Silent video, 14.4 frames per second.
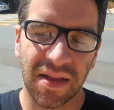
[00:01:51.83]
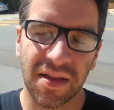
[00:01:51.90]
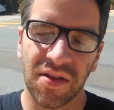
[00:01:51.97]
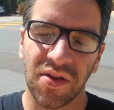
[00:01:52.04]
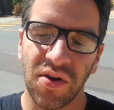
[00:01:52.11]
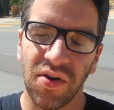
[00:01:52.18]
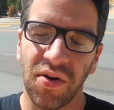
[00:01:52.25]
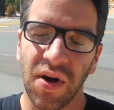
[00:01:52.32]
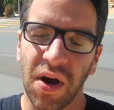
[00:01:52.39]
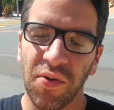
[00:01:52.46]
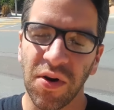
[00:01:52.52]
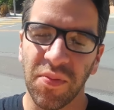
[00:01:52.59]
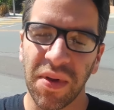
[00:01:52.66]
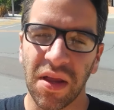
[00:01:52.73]
so I
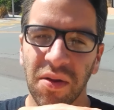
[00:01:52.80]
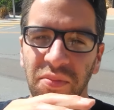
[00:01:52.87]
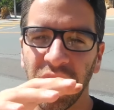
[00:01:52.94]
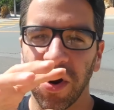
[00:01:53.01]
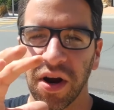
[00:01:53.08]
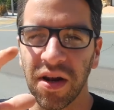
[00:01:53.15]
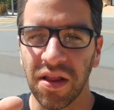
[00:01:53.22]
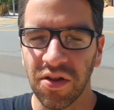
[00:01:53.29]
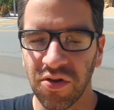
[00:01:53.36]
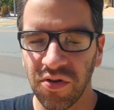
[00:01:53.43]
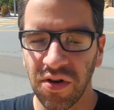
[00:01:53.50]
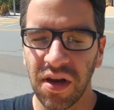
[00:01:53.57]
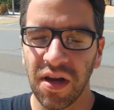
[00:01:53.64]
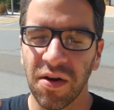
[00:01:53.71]
wouldn't be able to park it in the
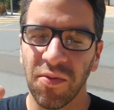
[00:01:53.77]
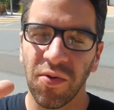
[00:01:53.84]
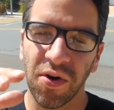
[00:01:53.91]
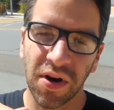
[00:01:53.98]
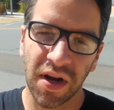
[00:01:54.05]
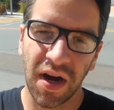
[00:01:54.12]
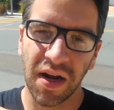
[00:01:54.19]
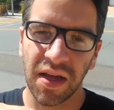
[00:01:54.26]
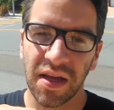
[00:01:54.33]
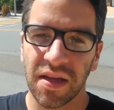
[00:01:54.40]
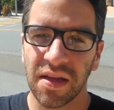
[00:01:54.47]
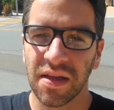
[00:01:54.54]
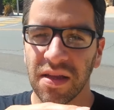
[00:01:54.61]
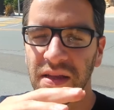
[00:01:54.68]
street and work on it
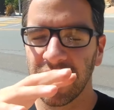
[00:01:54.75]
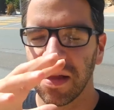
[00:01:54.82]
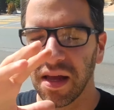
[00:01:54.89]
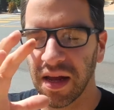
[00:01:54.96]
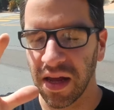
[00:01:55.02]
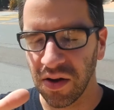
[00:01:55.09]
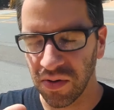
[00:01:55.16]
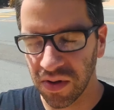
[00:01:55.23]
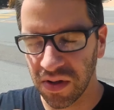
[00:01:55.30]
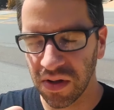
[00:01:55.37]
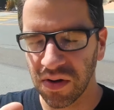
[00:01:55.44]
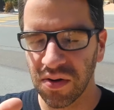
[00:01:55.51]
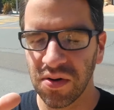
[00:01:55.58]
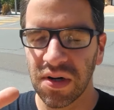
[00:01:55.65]
like I always
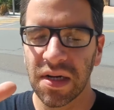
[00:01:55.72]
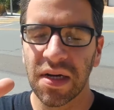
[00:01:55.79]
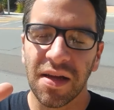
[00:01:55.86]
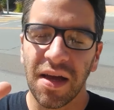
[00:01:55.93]
do.